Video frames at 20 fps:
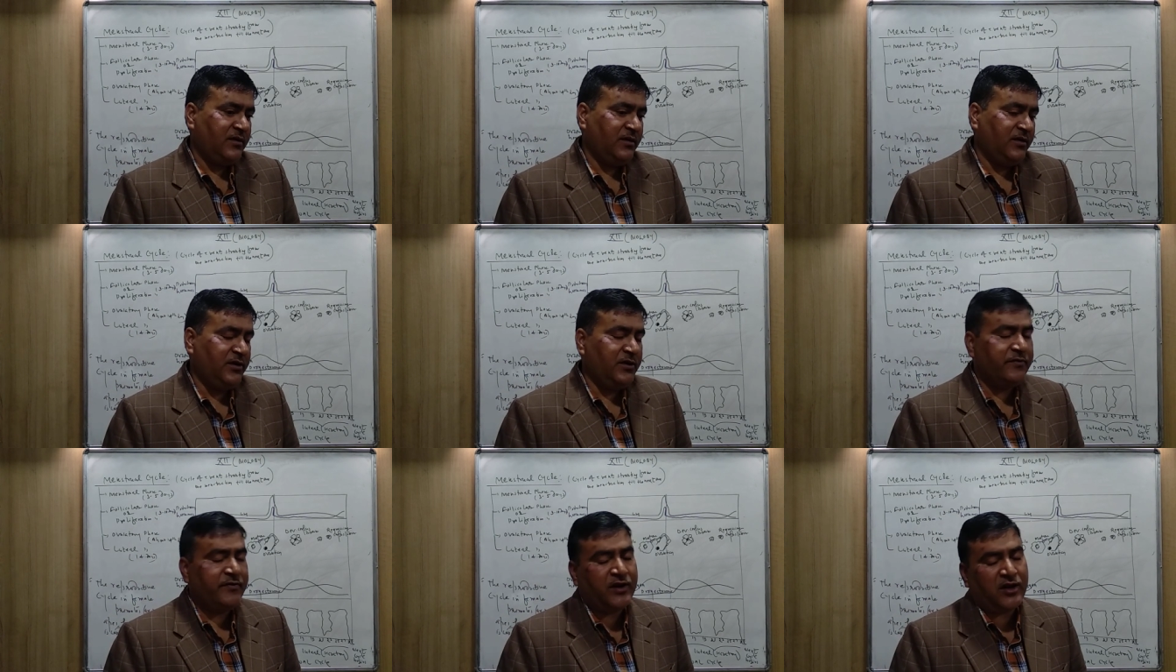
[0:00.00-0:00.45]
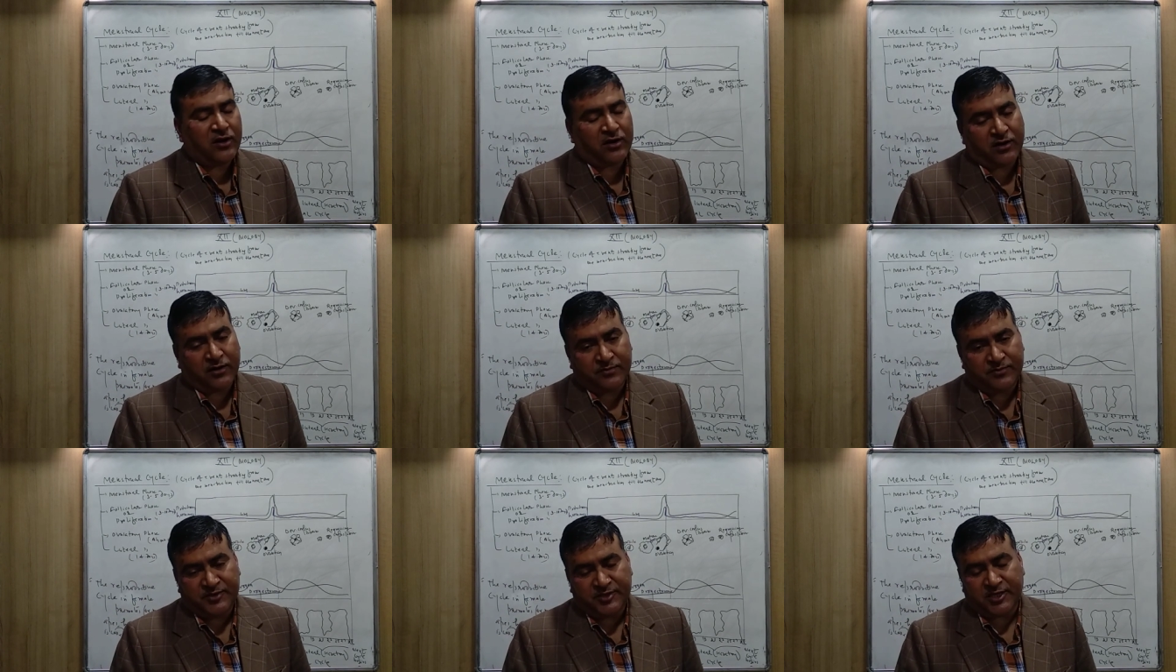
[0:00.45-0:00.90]
you will
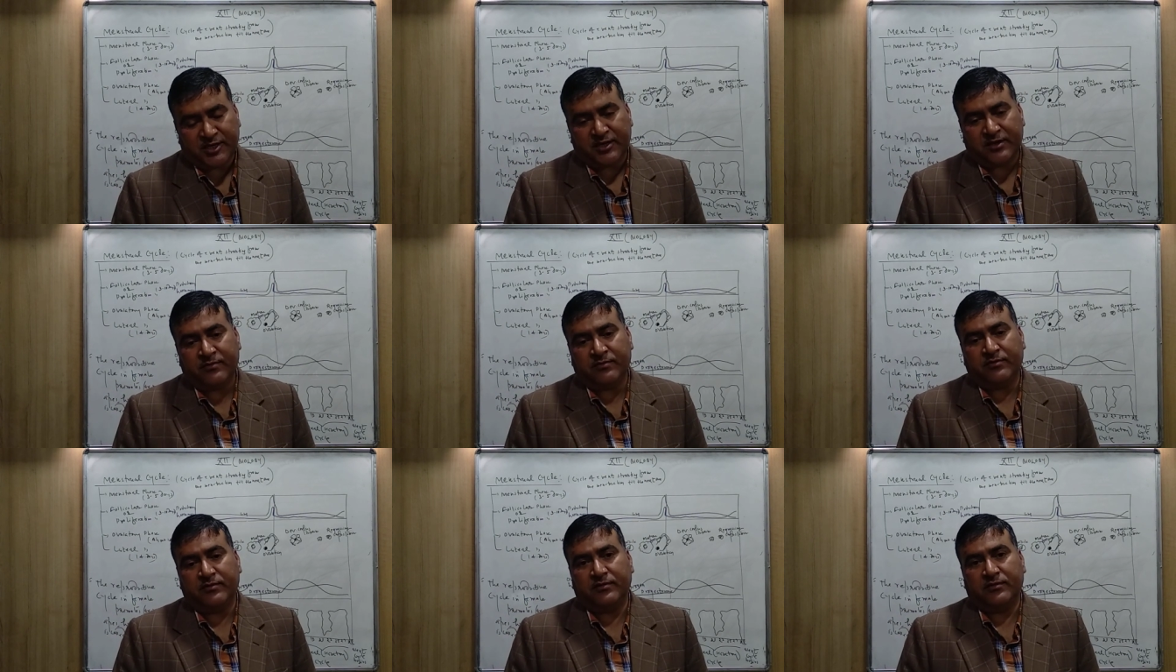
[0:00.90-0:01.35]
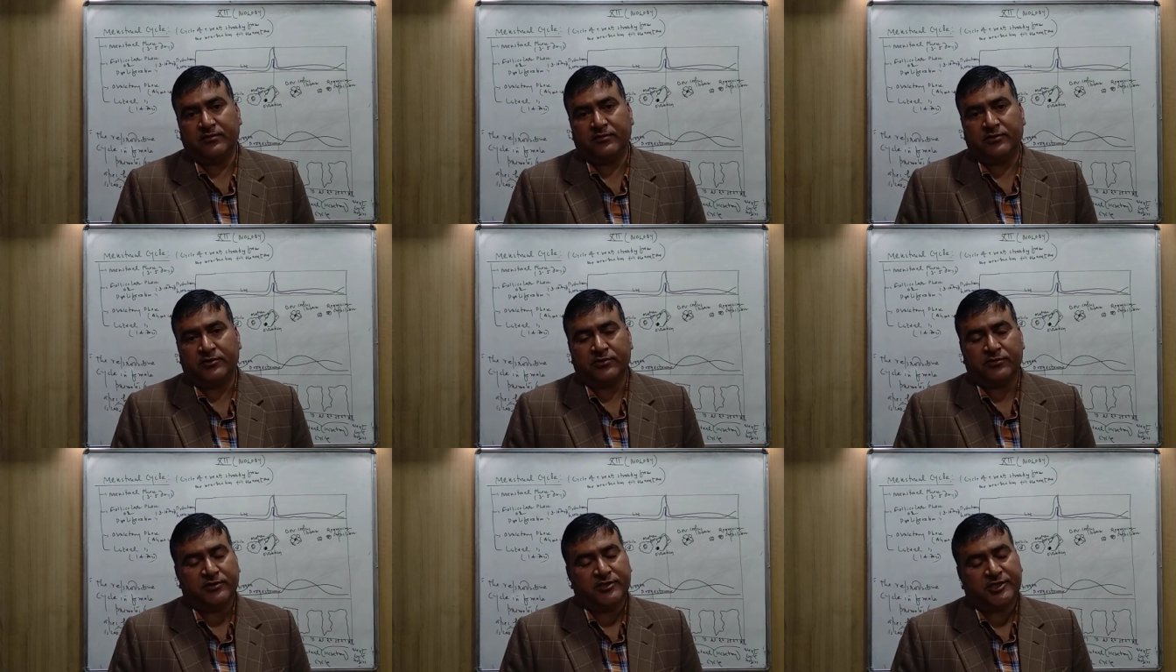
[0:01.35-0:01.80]
observe
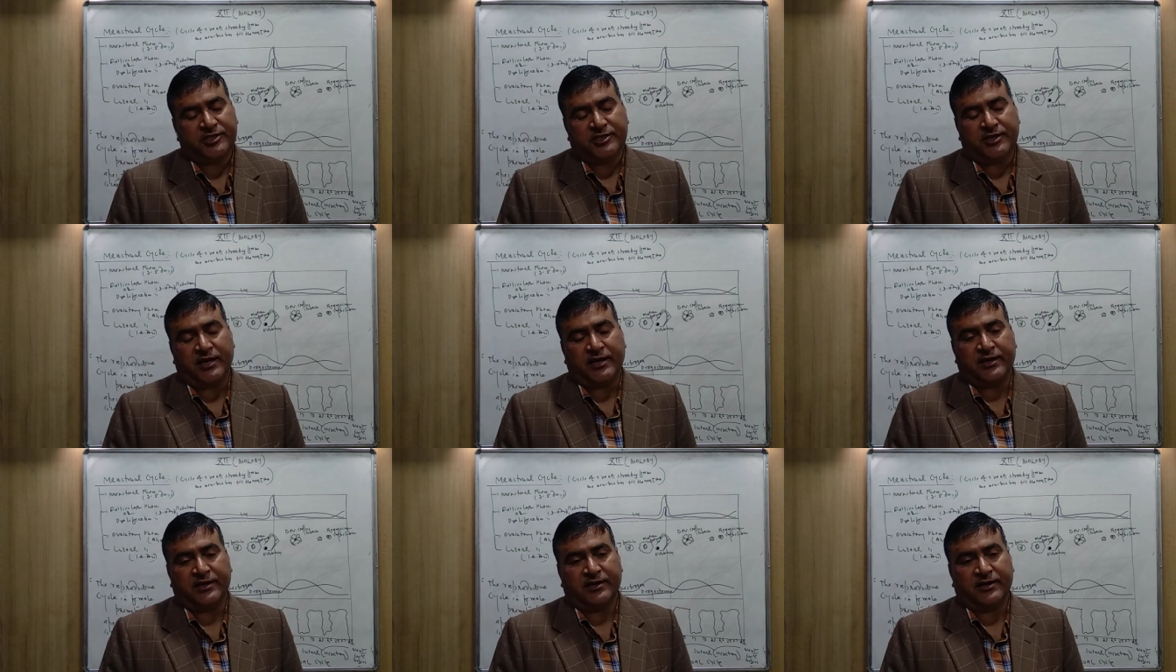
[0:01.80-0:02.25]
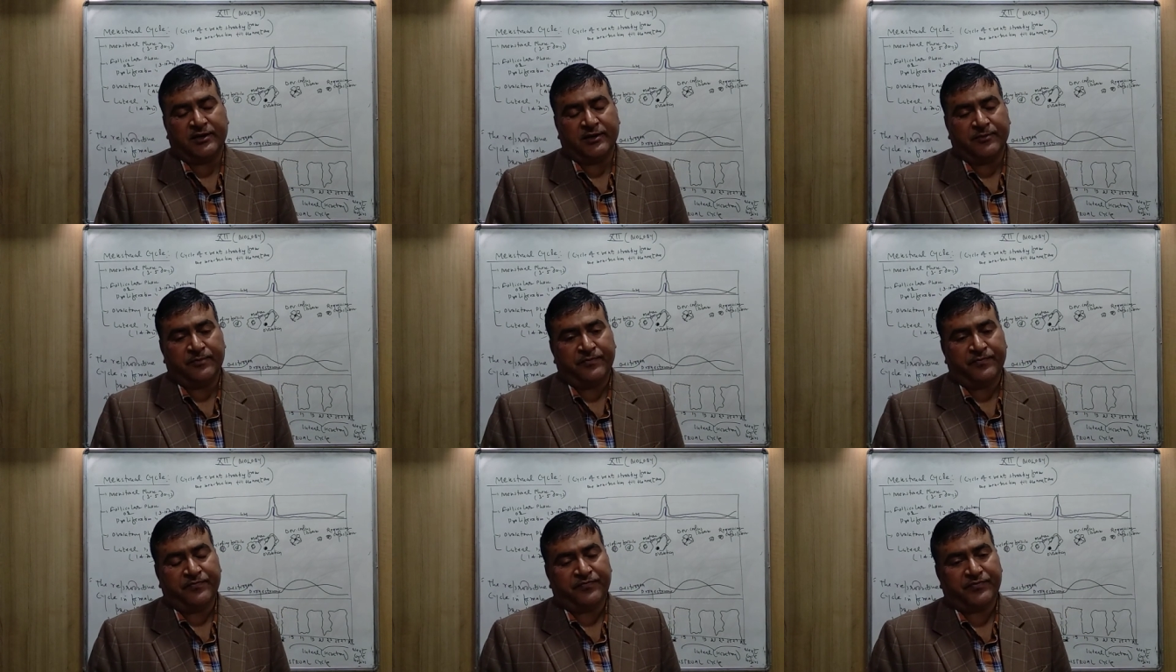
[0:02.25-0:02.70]
through this
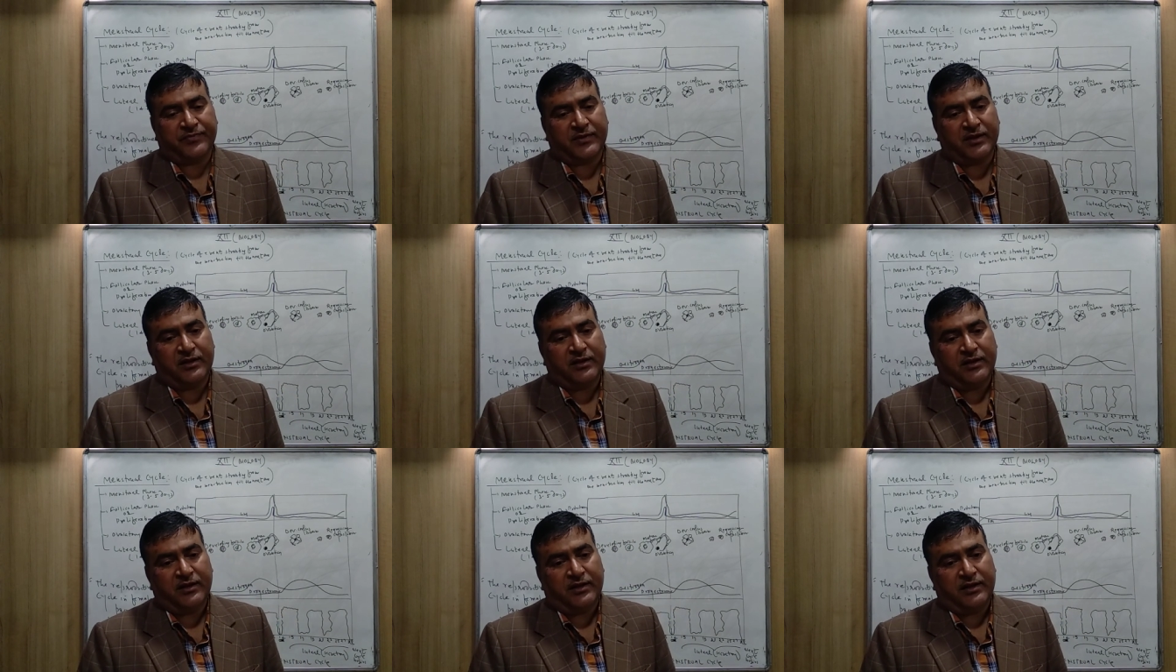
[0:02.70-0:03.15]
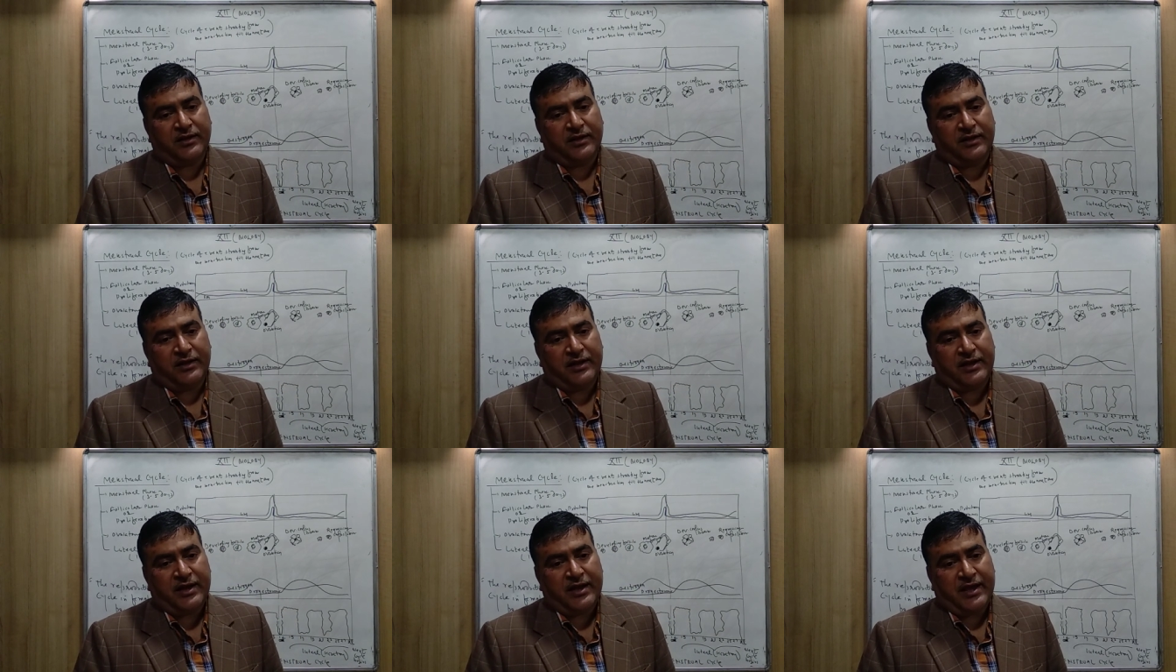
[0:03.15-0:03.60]
diagram,
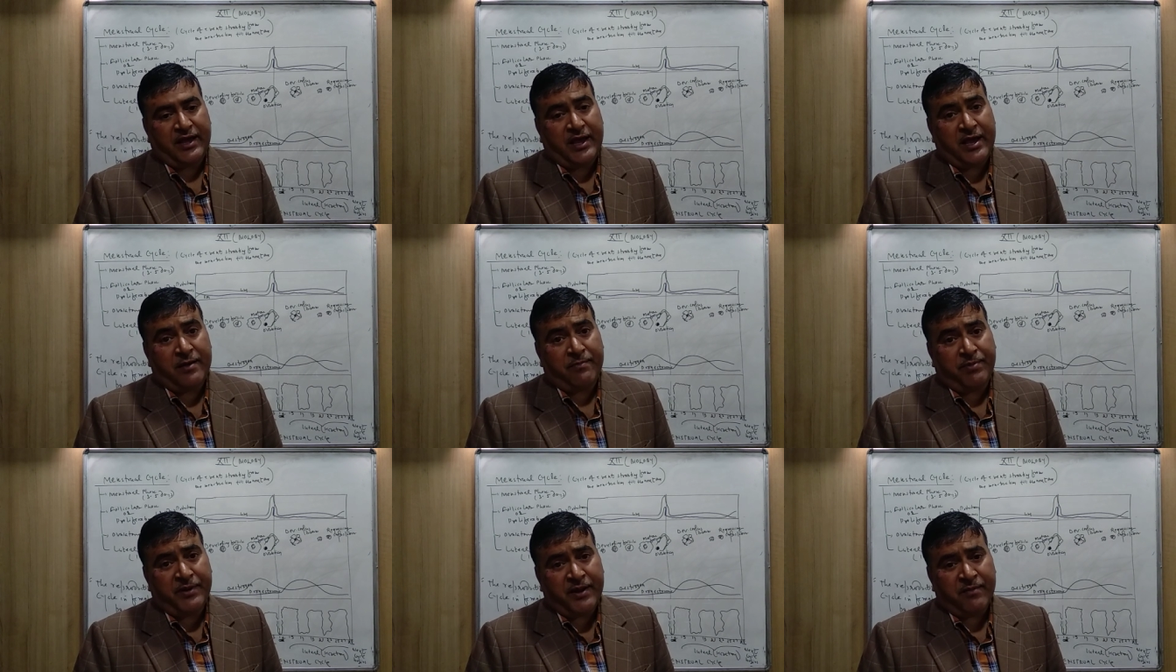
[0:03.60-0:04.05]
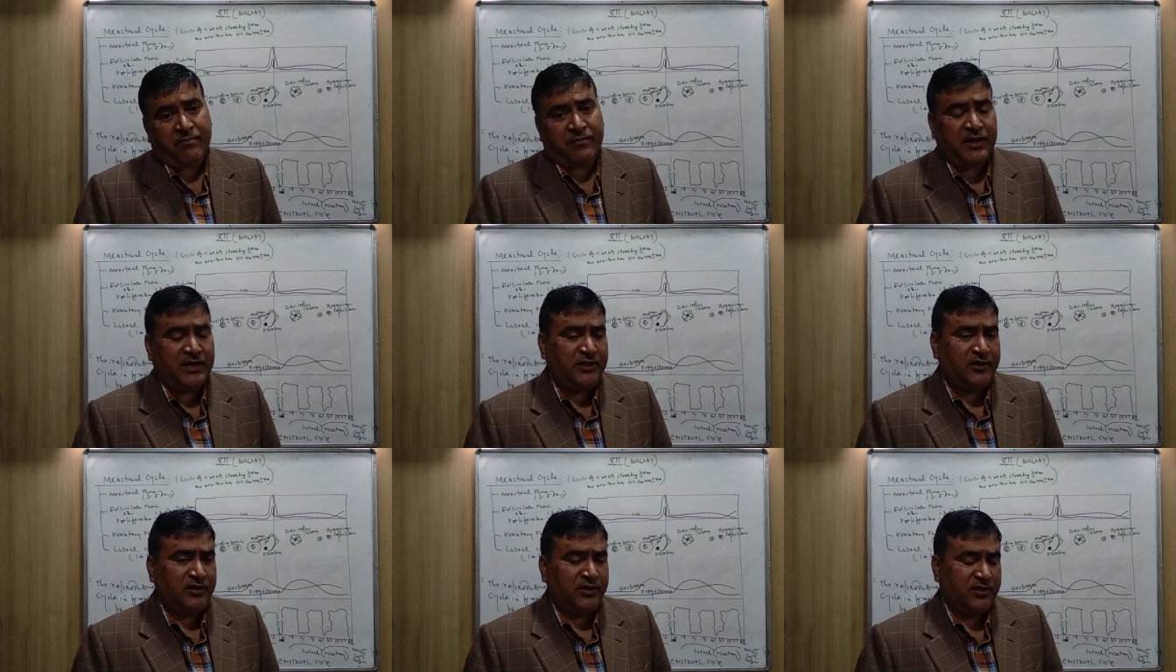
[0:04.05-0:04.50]
every
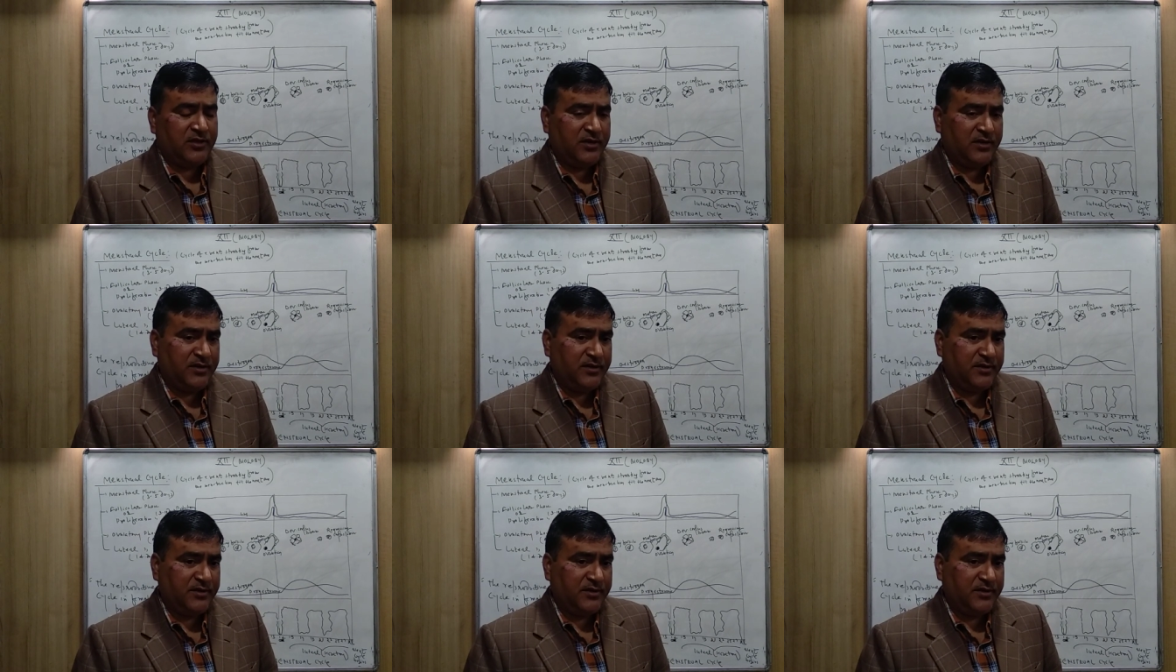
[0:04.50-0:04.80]
month